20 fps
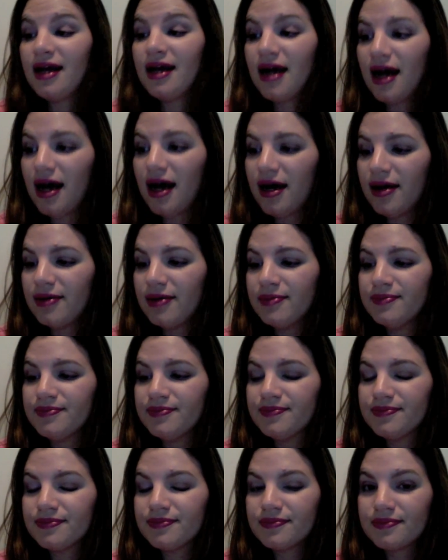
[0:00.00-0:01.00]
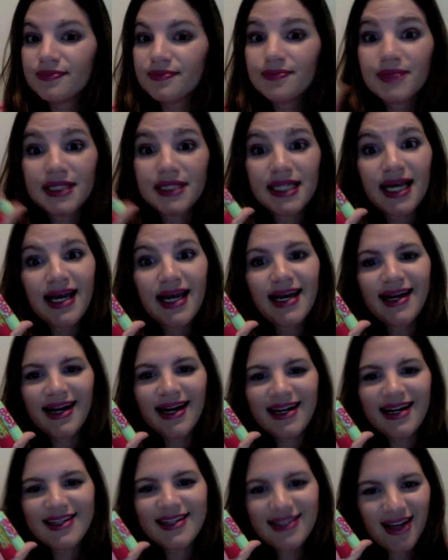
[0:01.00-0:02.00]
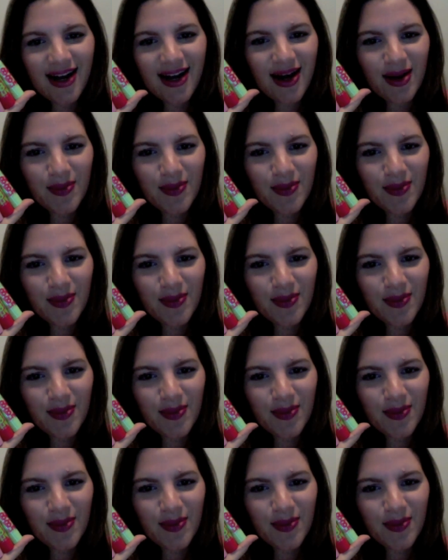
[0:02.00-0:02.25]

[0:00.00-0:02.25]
But then I saw